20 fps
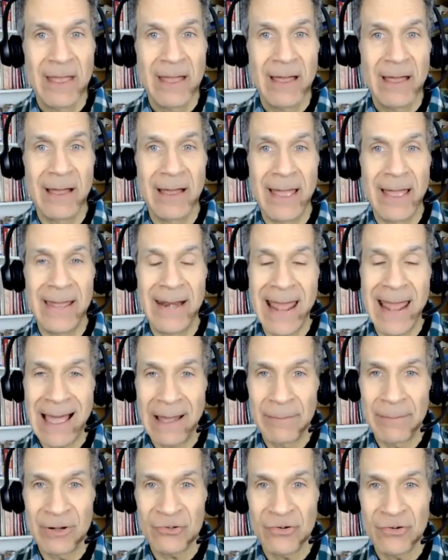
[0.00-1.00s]
and
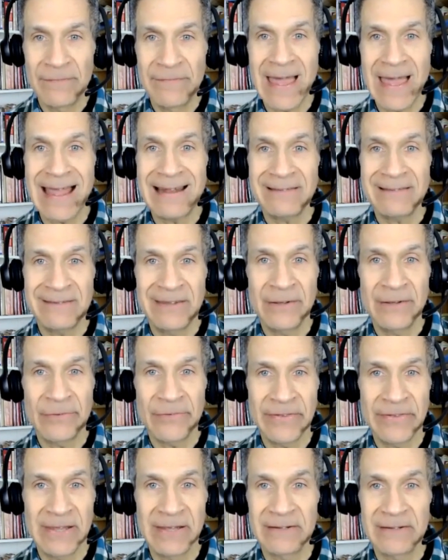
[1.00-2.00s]
how much of that
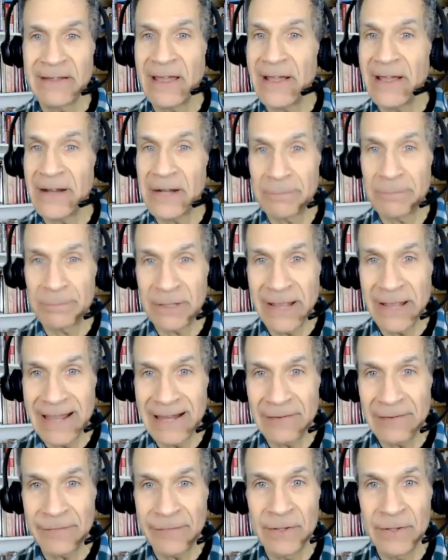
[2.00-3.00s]
tilts the entire
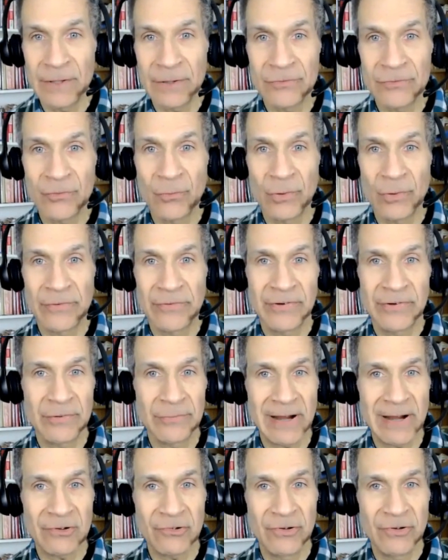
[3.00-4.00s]
playing field towards a
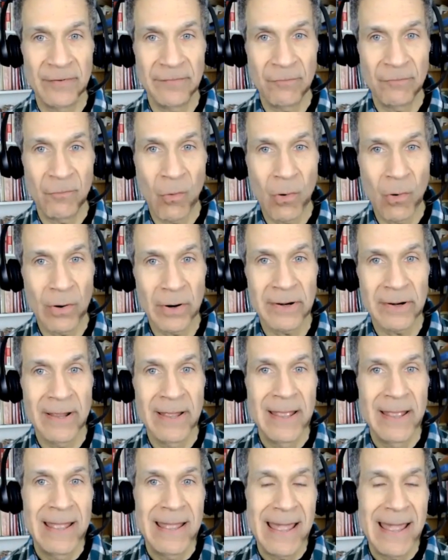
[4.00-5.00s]
direction of war
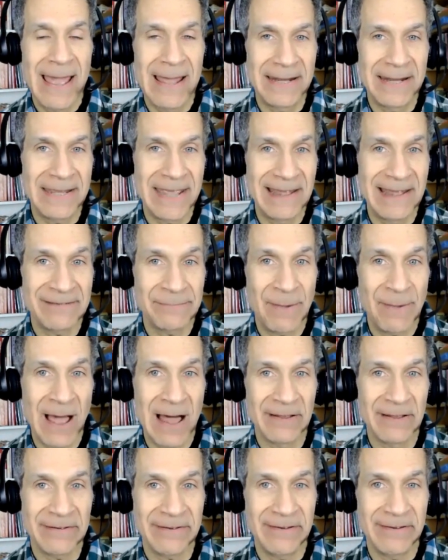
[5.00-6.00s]
and against
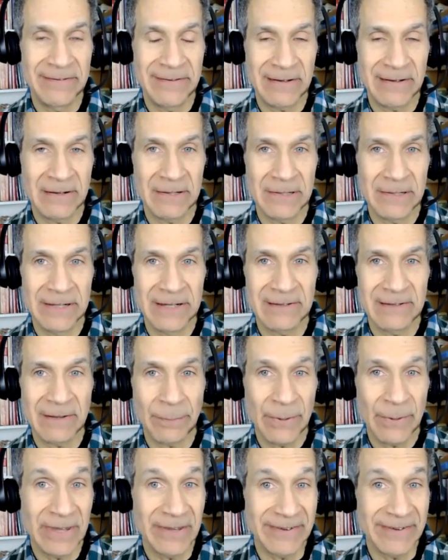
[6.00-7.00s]
policies that could lead to
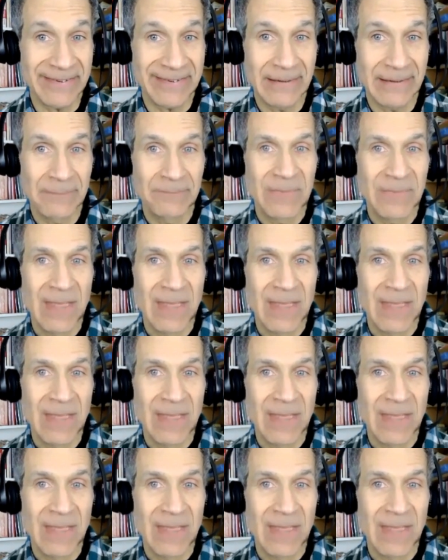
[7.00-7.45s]
peace.